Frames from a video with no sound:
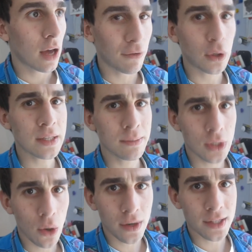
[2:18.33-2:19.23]
I've heard some
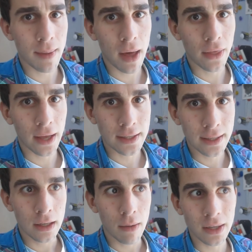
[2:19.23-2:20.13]
stories about
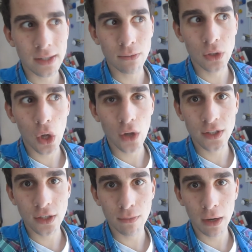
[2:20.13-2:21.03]
that, about some
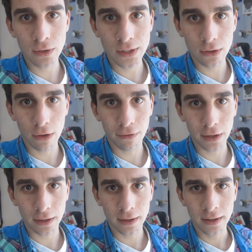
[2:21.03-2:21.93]
sausage mouth
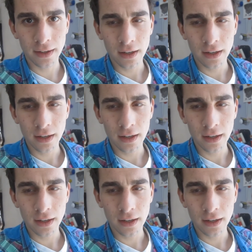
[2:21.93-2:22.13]
stuffing.